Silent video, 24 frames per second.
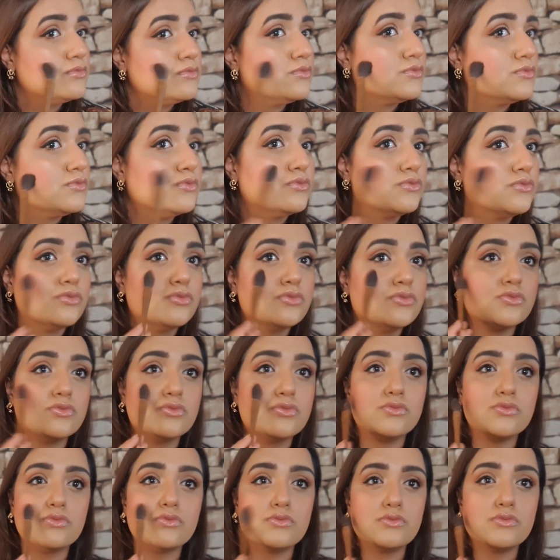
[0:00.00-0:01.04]

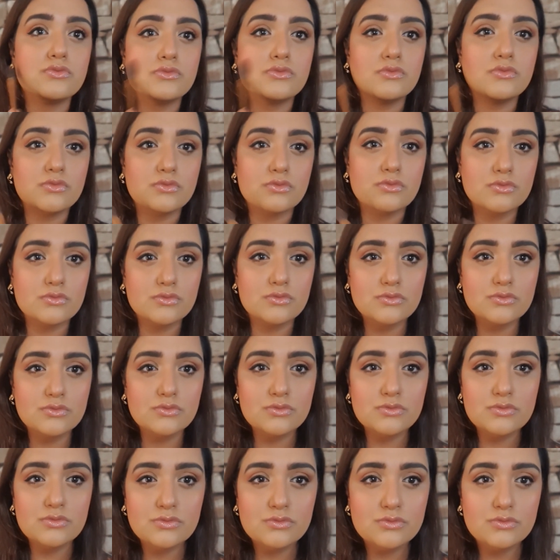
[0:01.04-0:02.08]

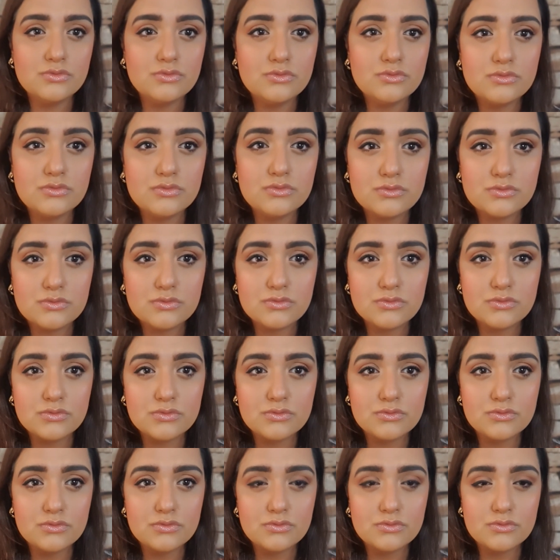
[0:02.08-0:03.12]

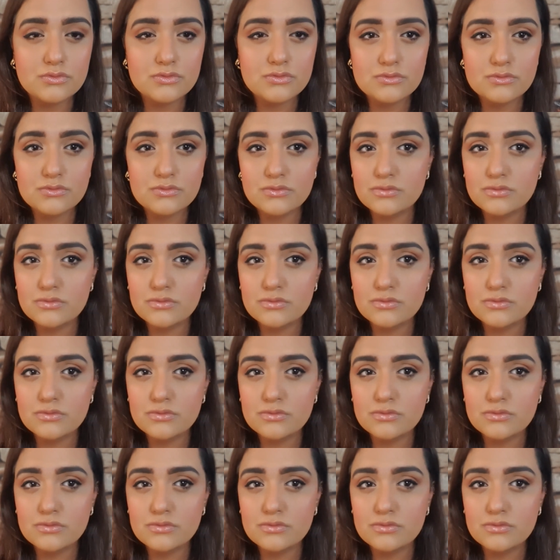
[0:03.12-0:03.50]
No one is speaking in this clip.